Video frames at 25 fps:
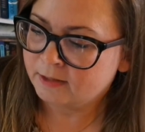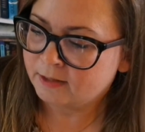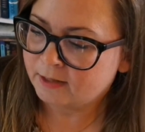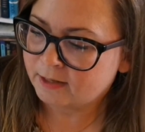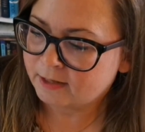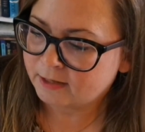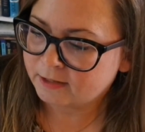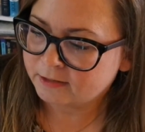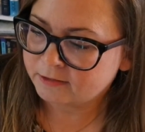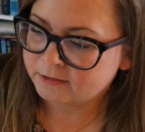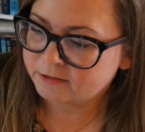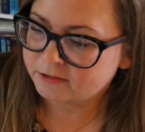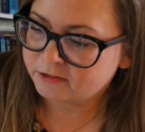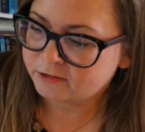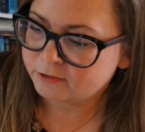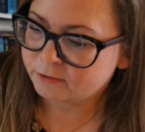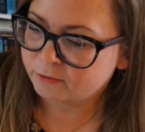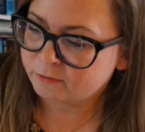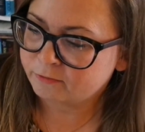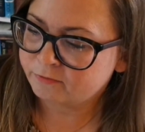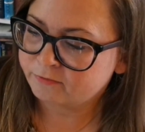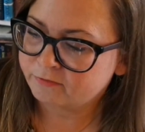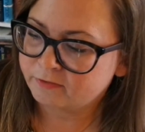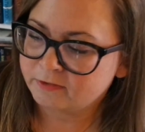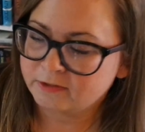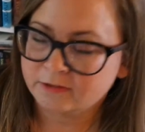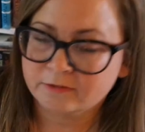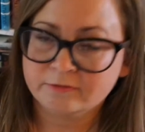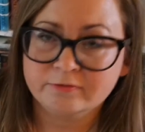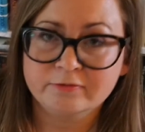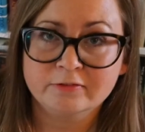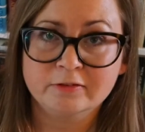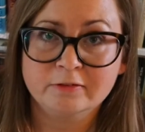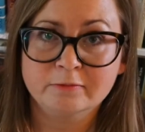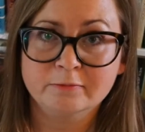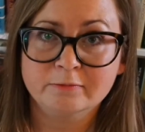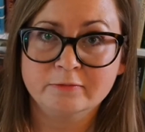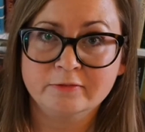and Sophie
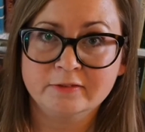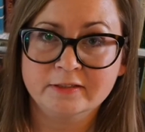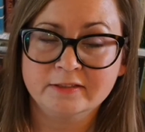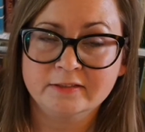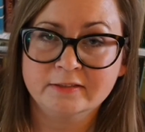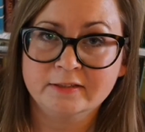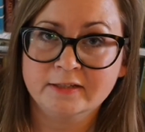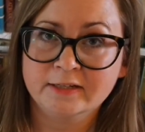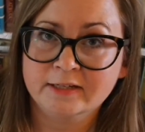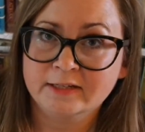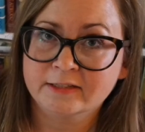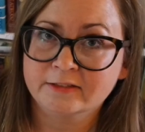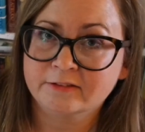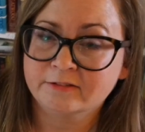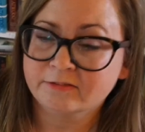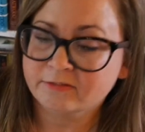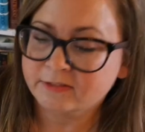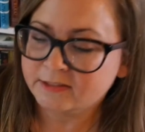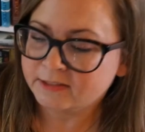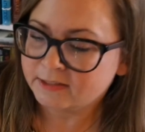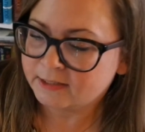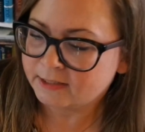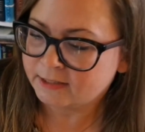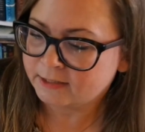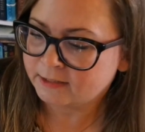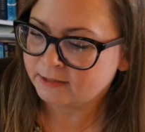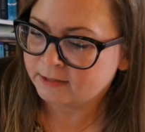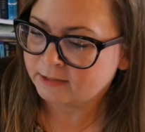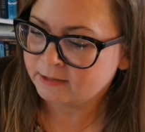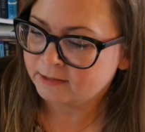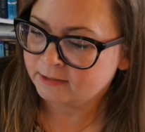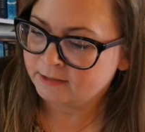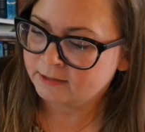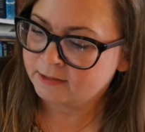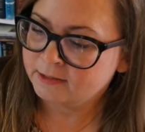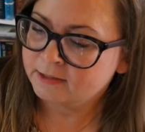from Redhead Reading,